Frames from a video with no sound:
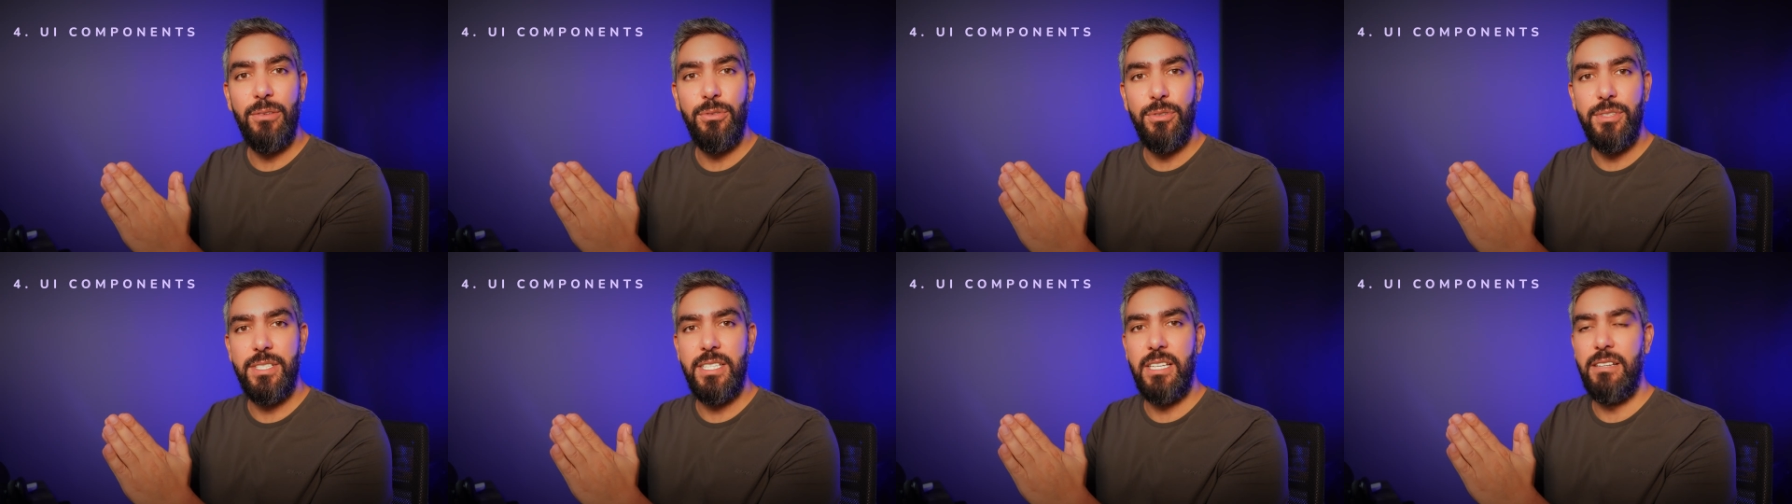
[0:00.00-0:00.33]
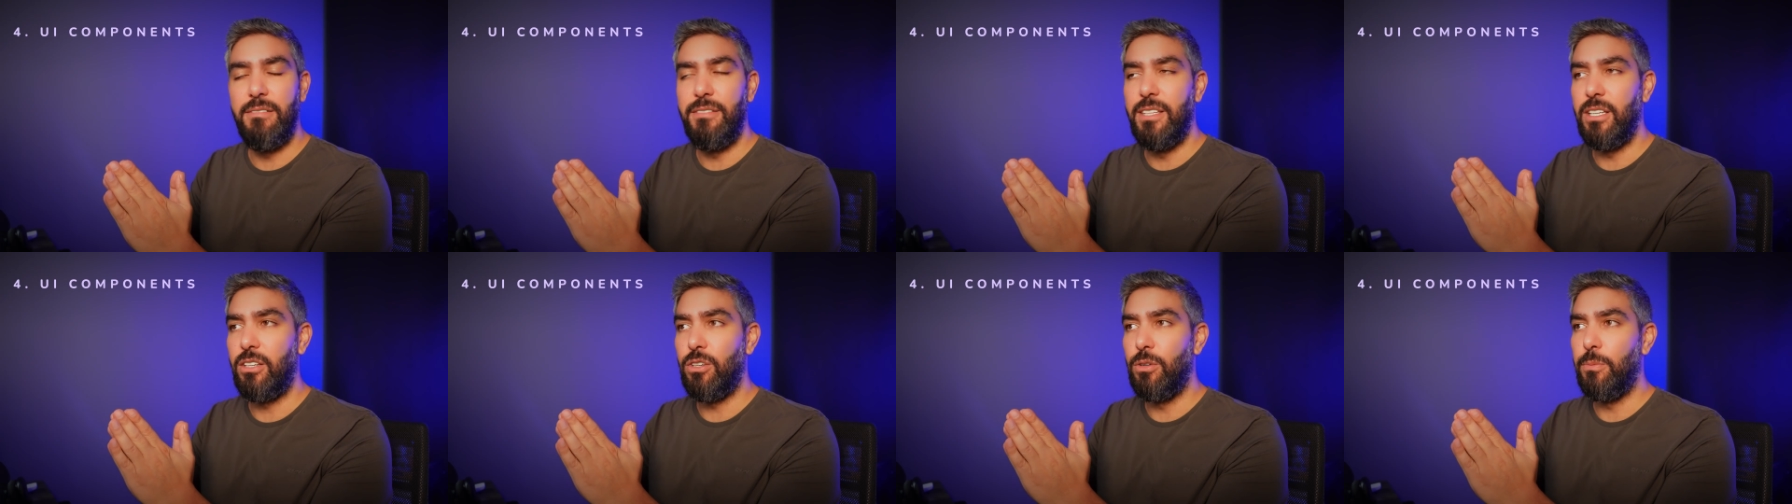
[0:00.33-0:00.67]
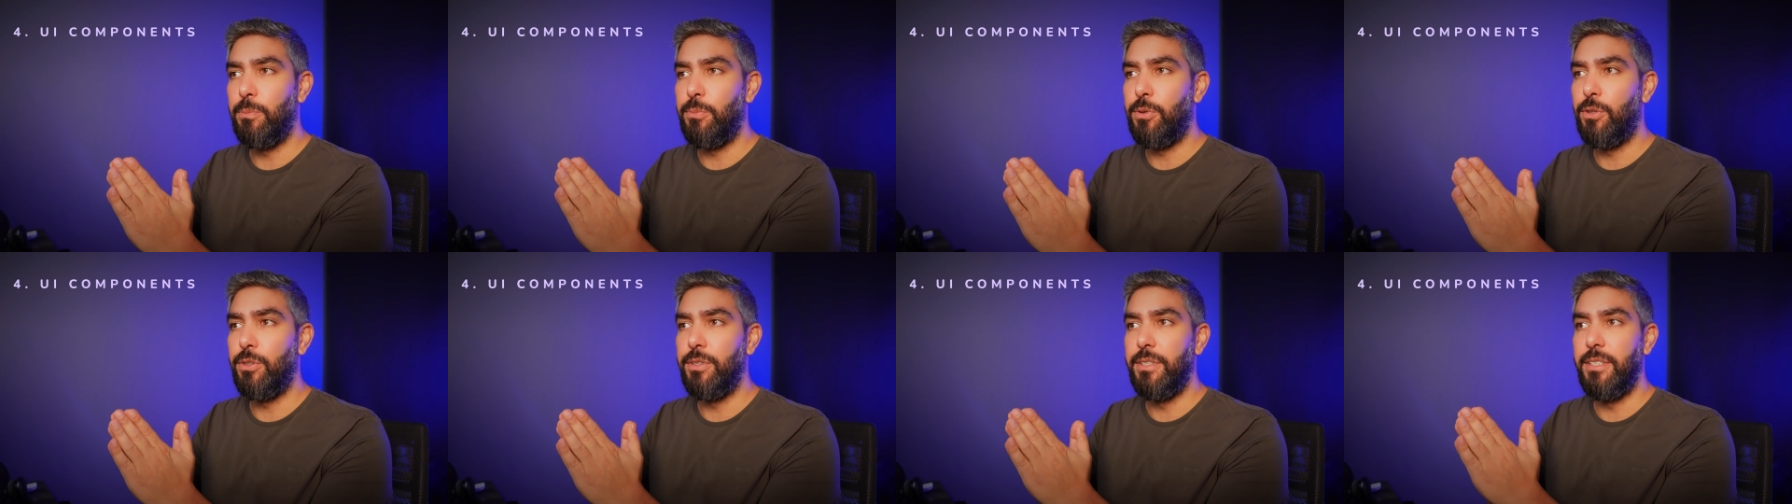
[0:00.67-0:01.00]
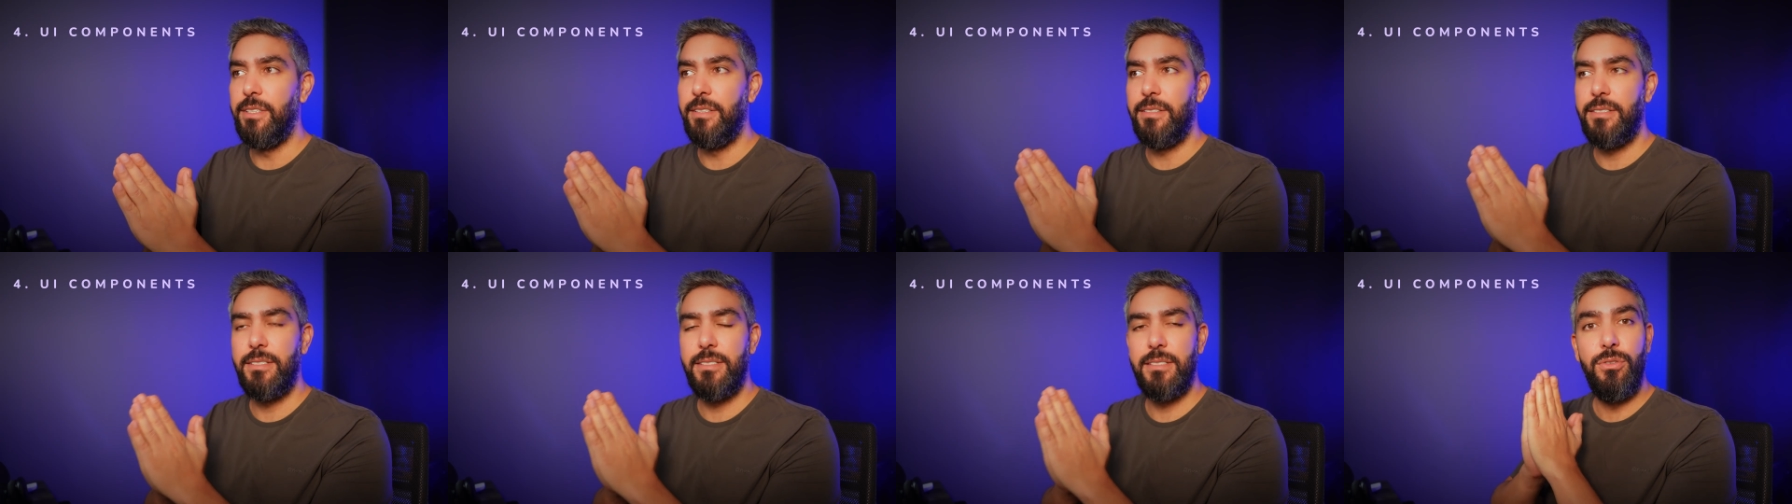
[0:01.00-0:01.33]
to save the
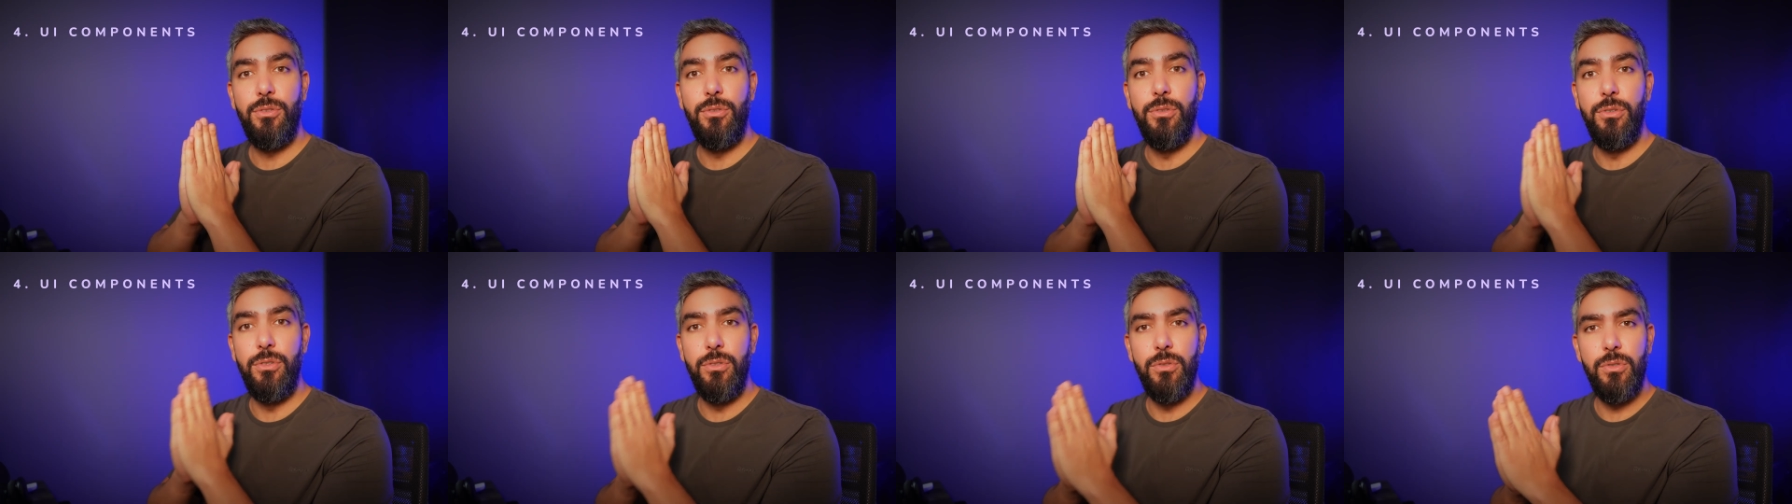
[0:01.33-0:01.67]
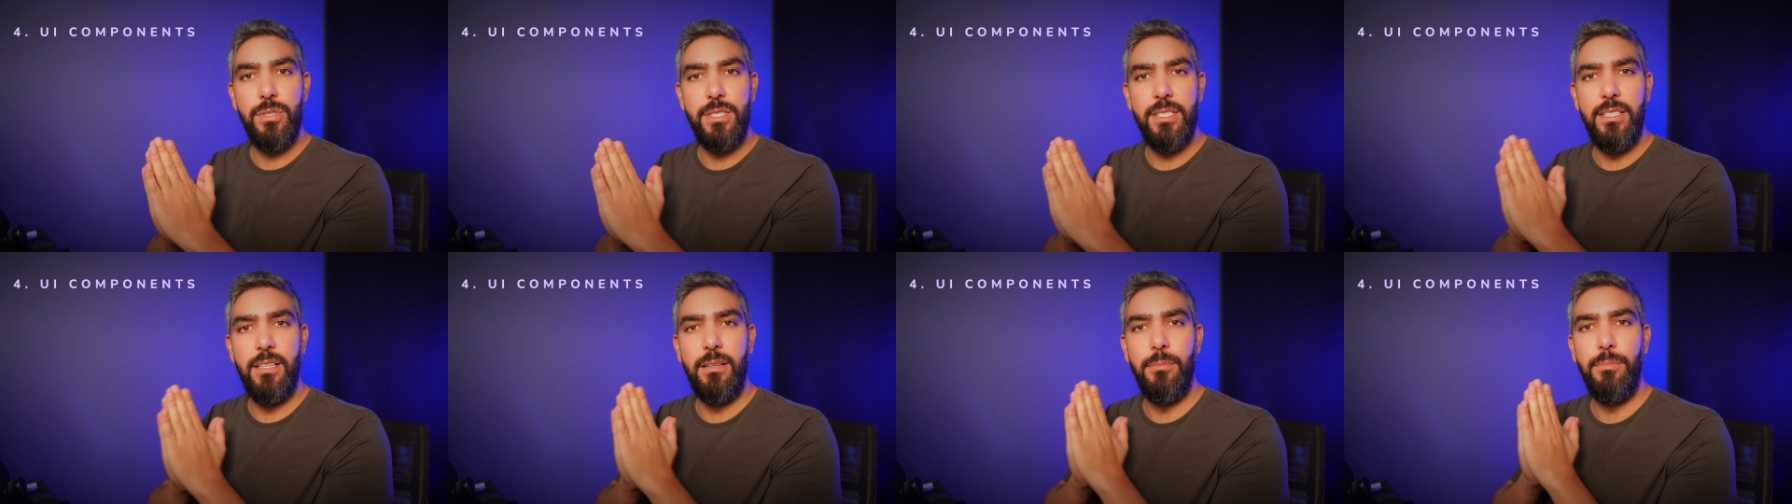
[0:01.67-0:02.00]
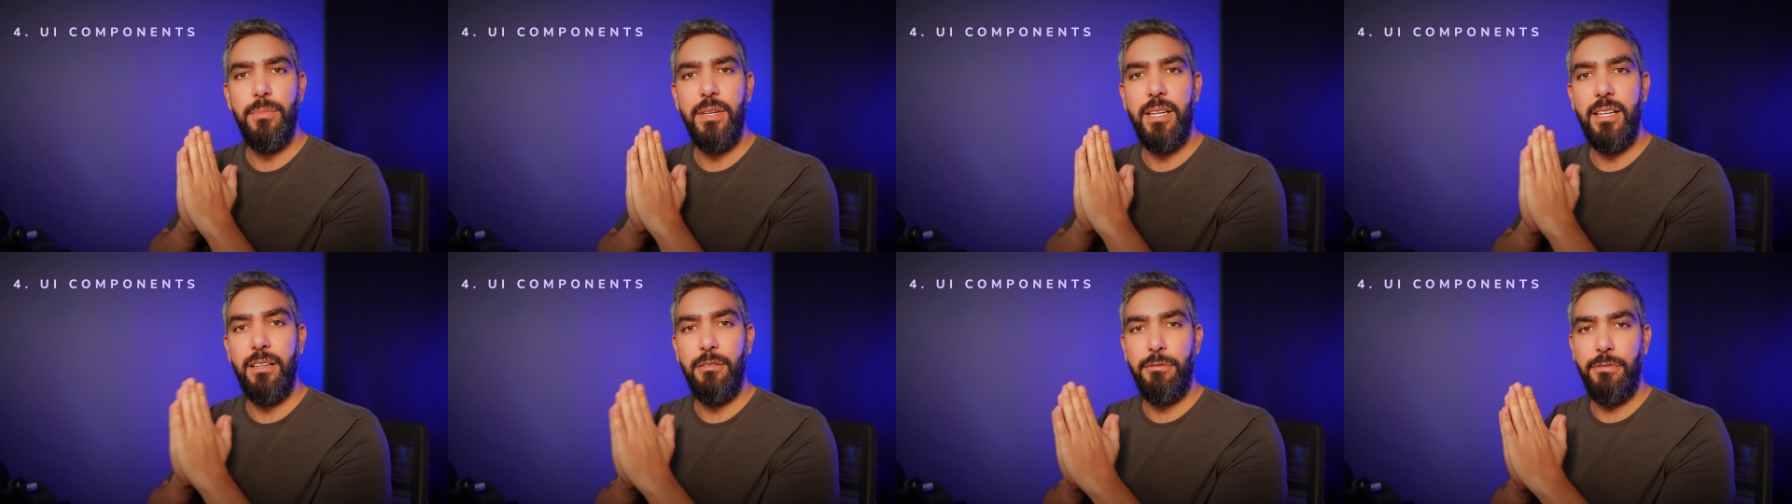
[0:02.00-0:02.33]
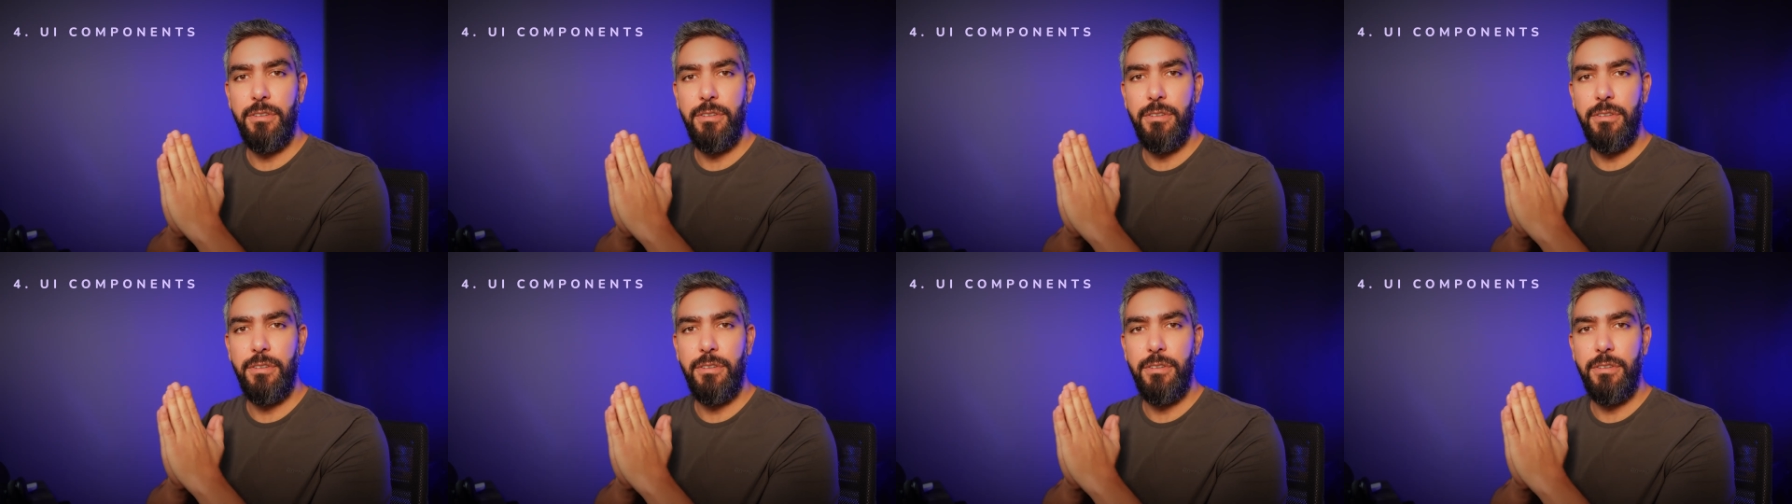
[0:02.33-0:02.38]
components to use them in